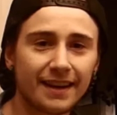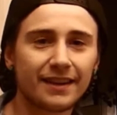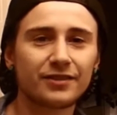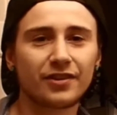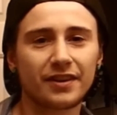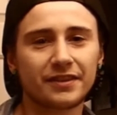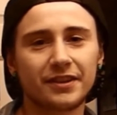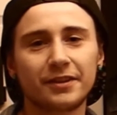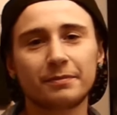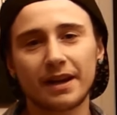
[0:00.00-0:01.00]
guys, Chandler
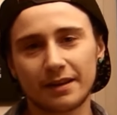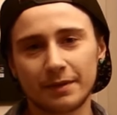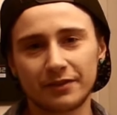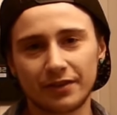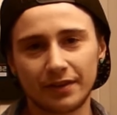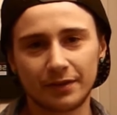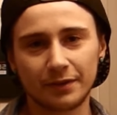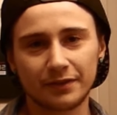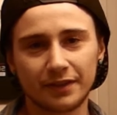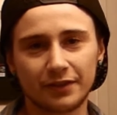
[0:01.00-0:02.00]
here, back on my channel
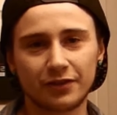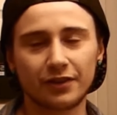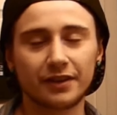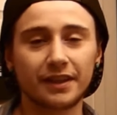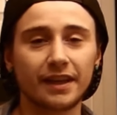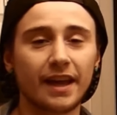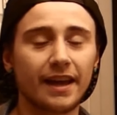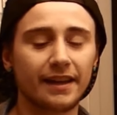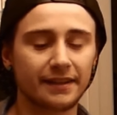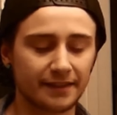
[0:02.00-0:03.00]
Alternate Journey,
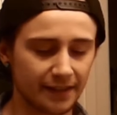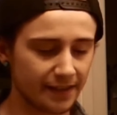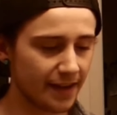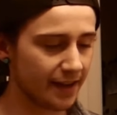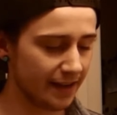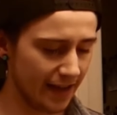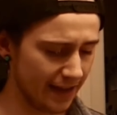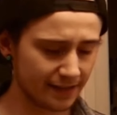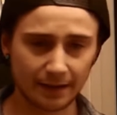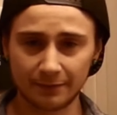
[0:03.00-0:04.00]
and today,
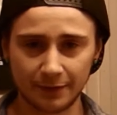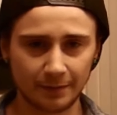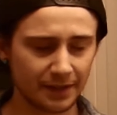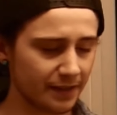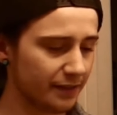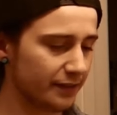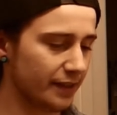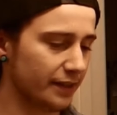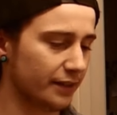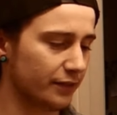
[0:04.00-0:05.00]
as I'm filming this,
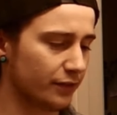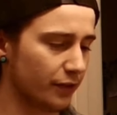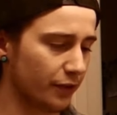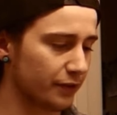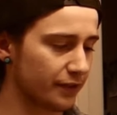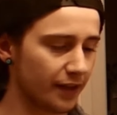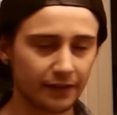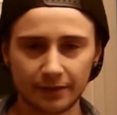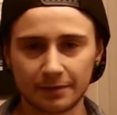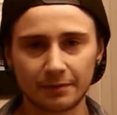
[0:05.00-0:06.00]
it is Thursday,
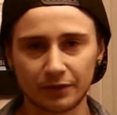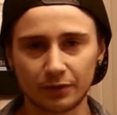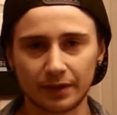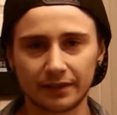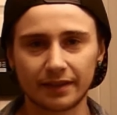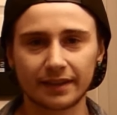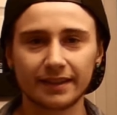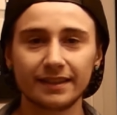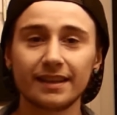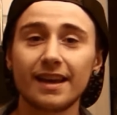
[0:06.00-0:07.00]
September
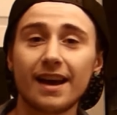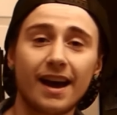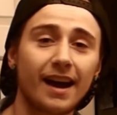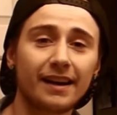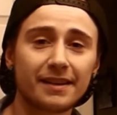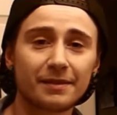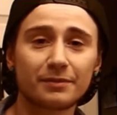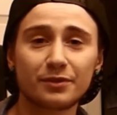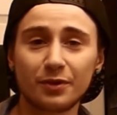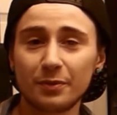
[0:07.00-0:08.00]
22nd. I am
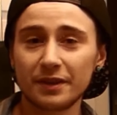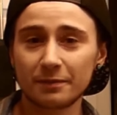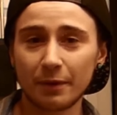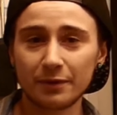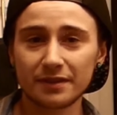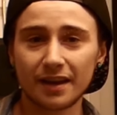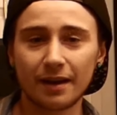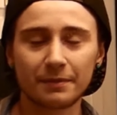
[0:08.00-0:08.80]
2 weeks post-op.